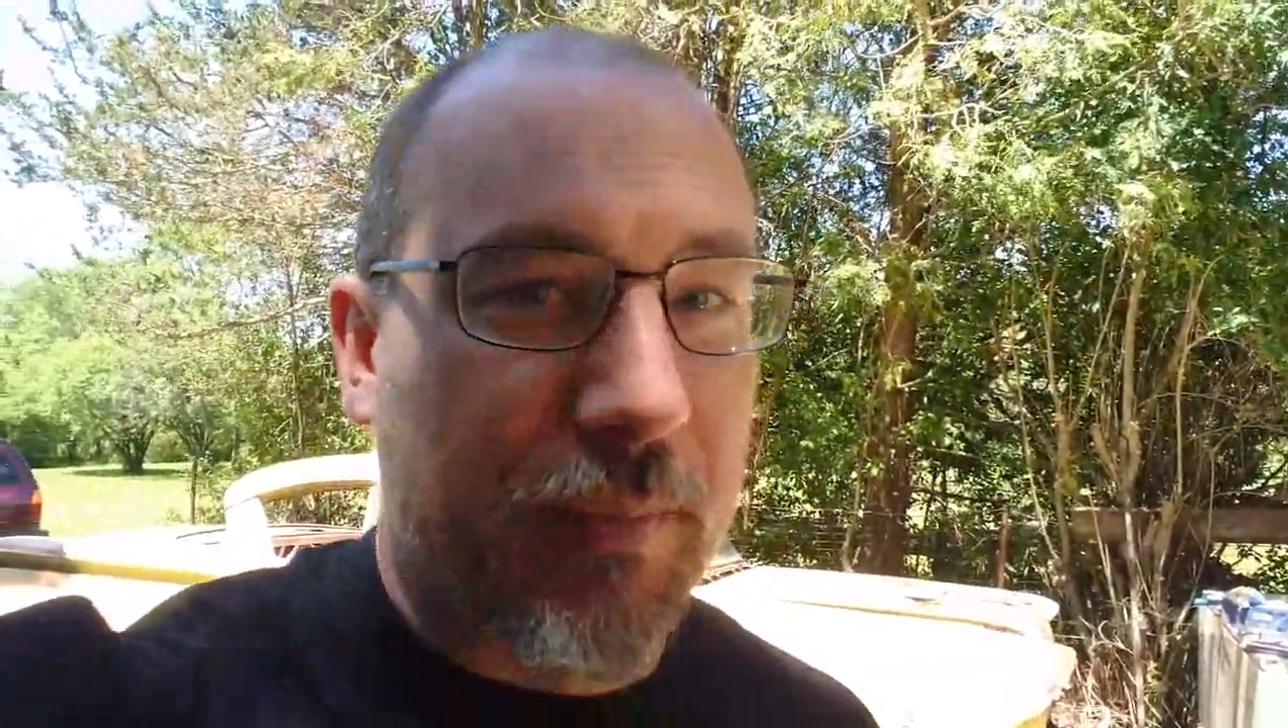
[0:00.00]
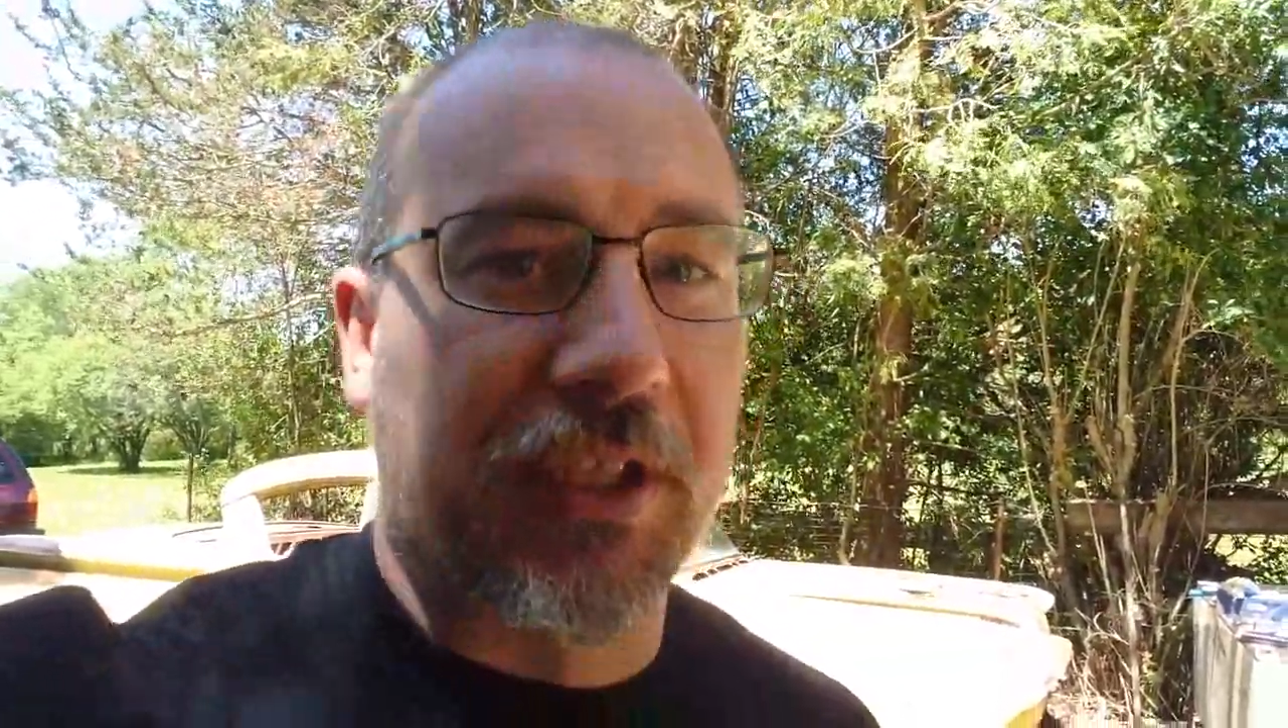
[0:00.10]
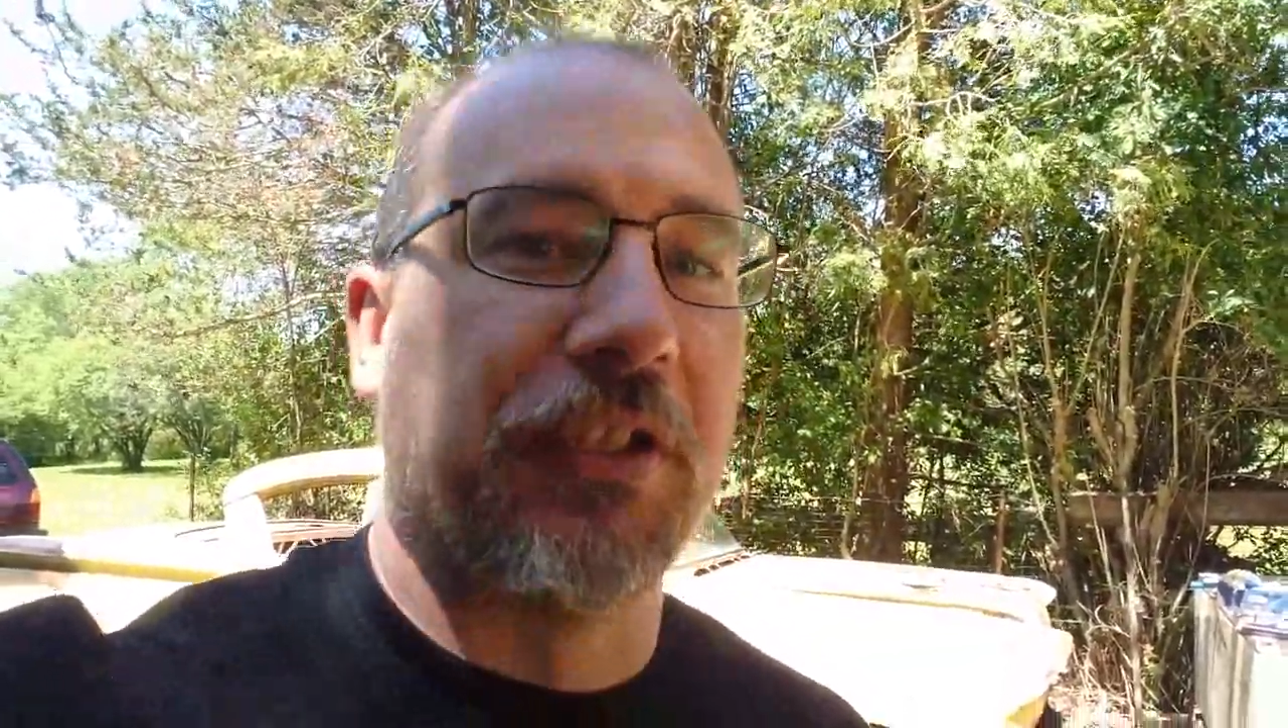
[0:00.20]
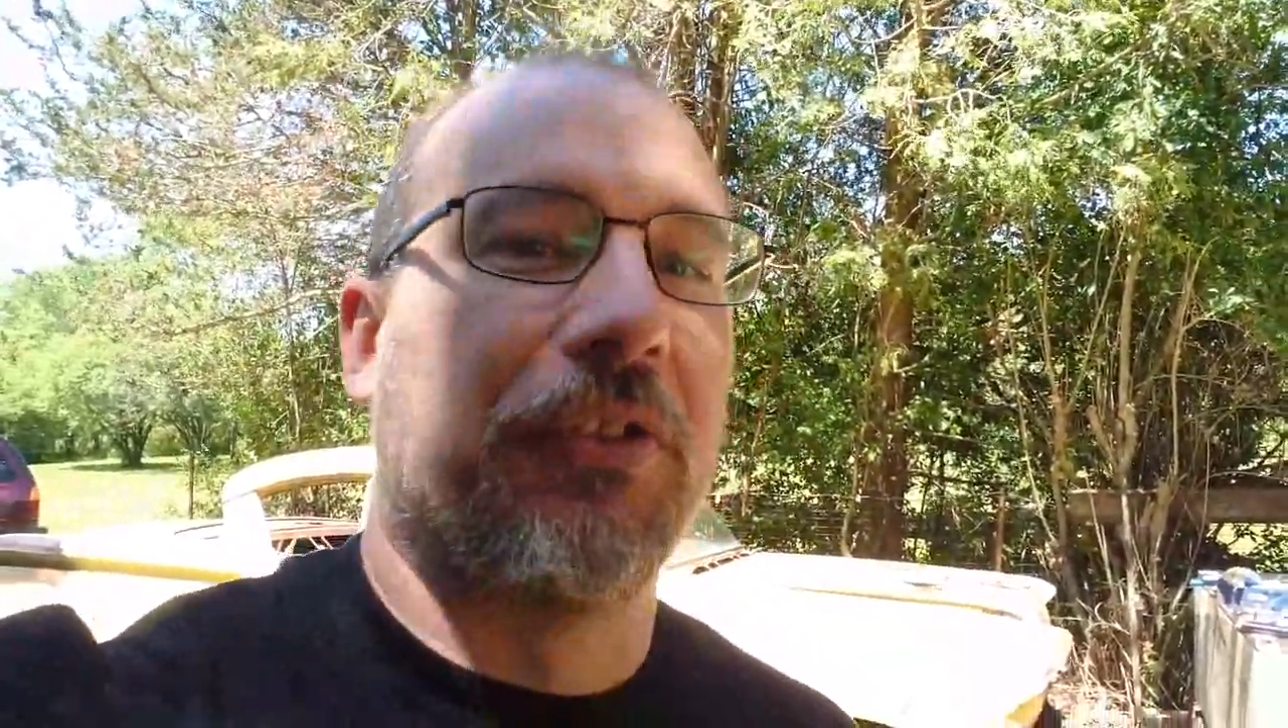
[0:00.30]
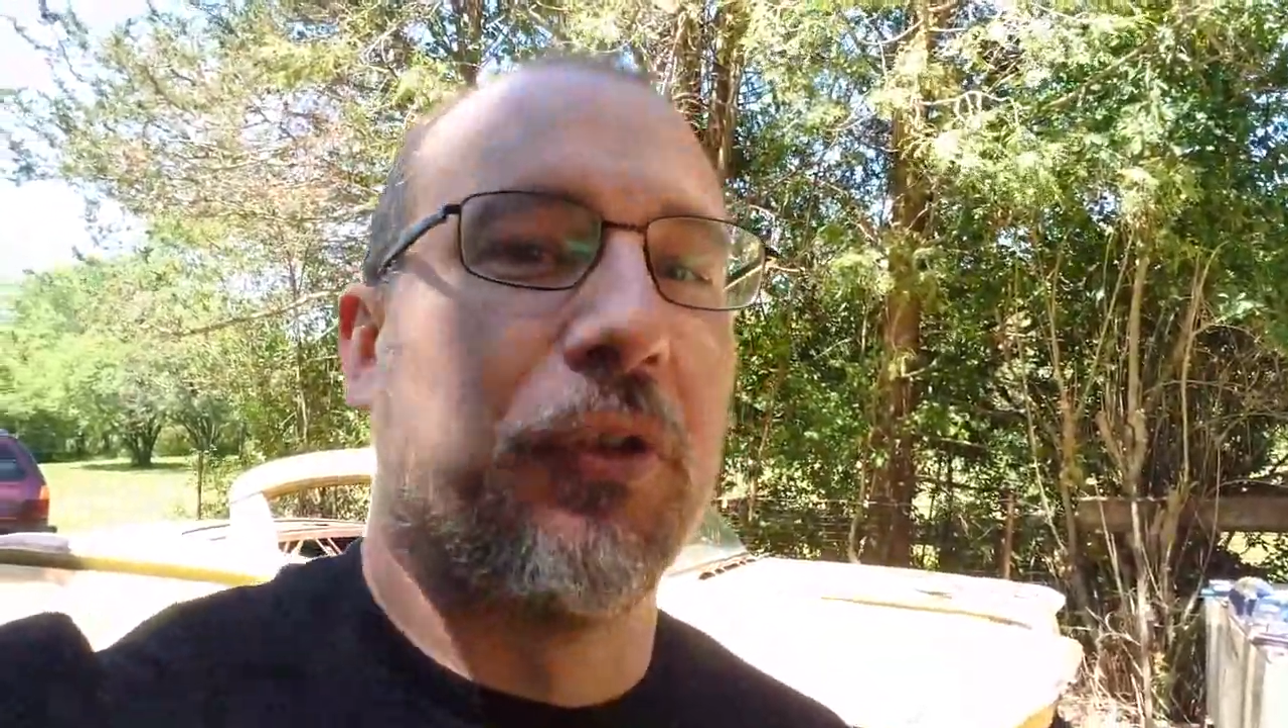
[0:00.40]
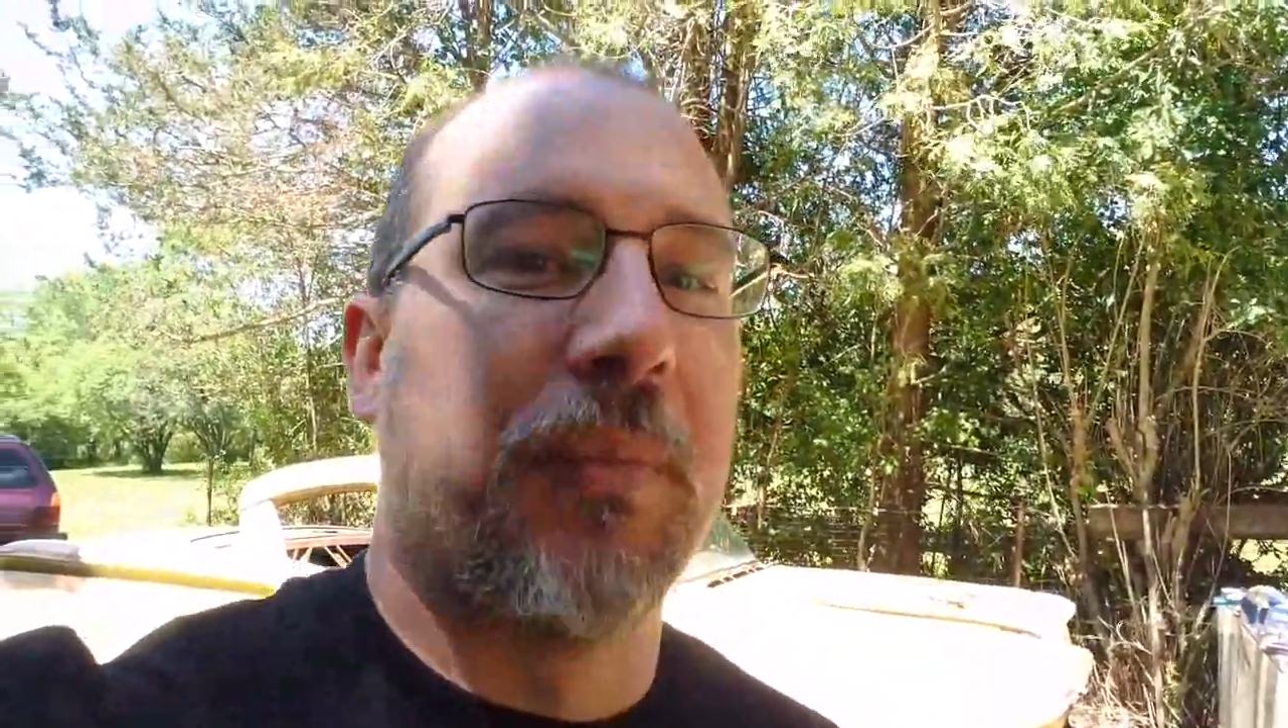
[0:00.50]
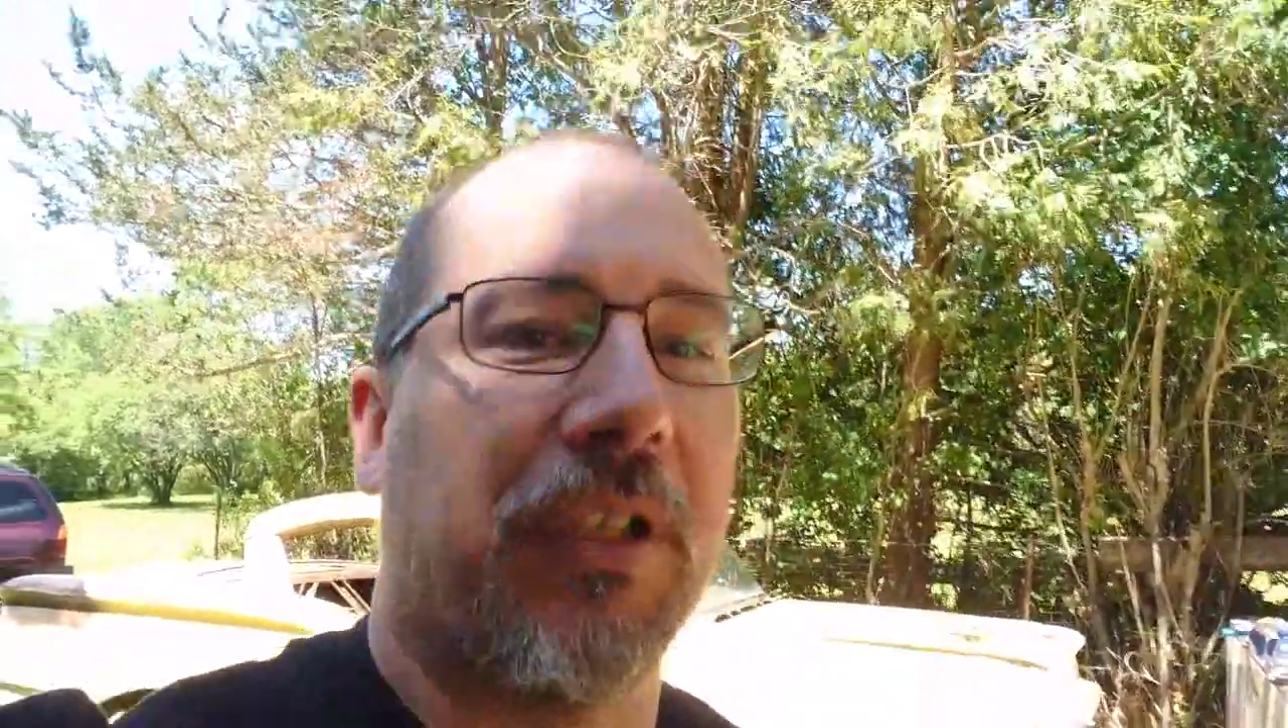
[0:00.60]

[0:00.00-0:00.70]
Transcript: about a YouTube